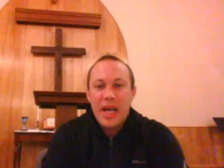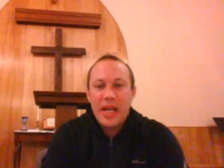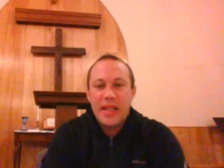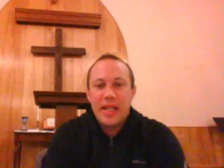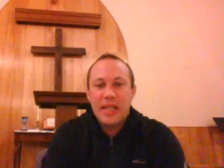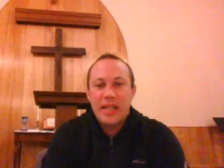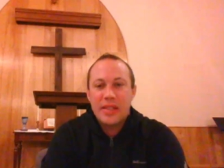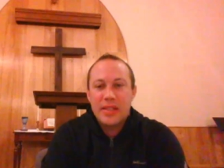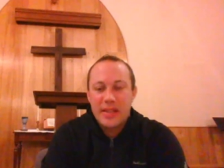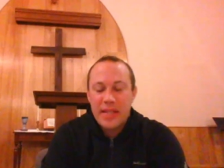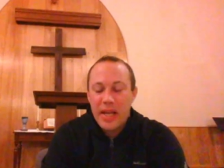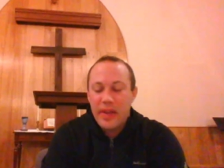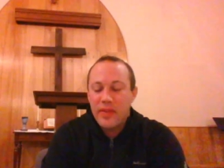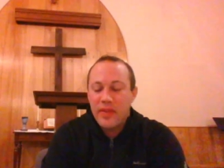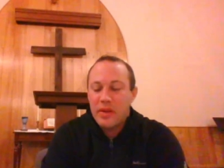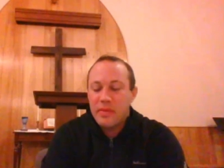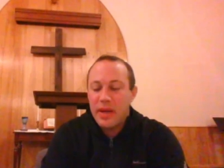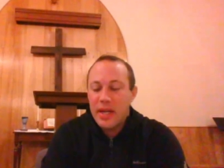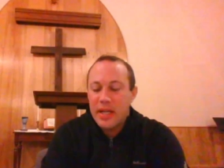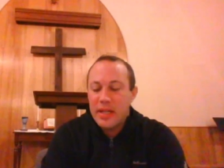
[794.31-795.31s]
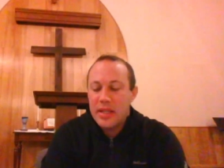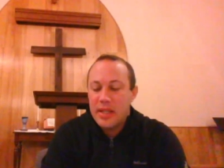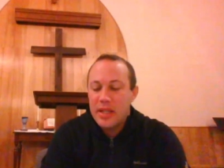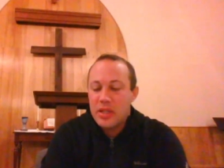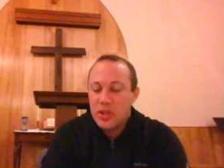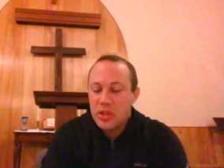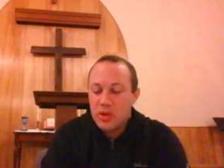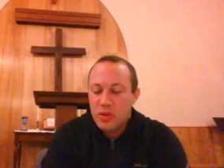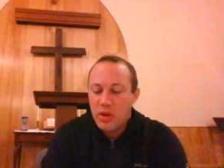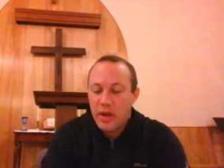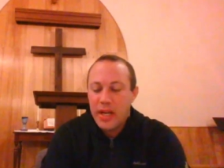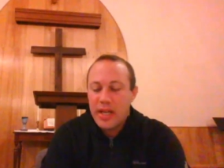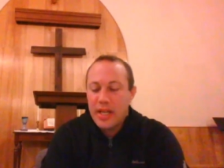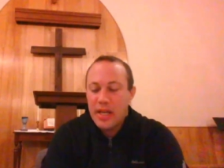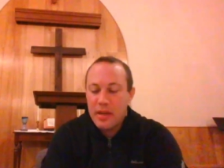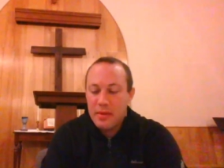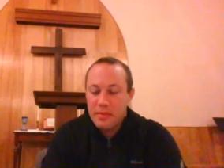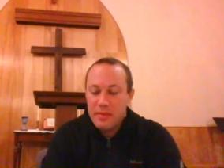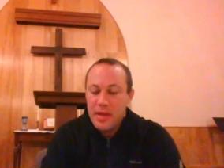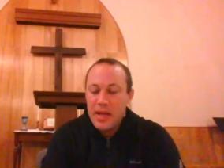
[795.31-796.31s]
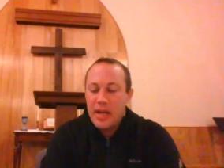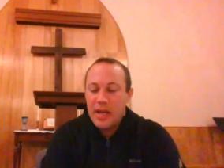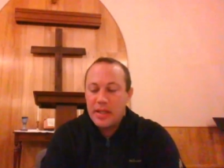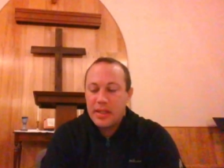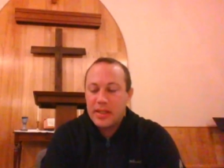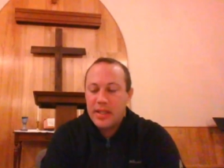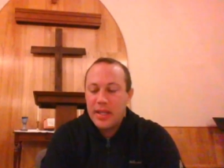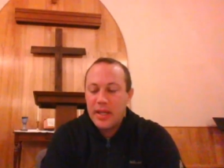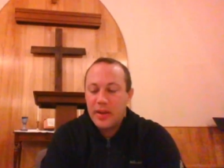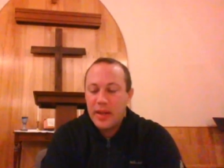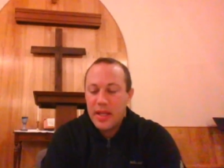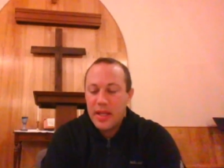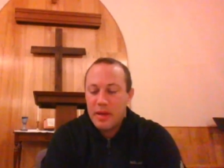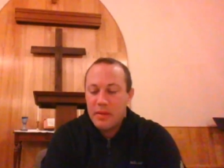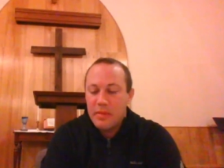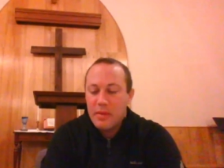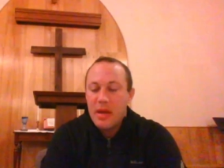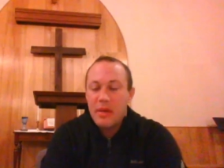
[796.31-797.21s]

and that David may indeed strike him and kill him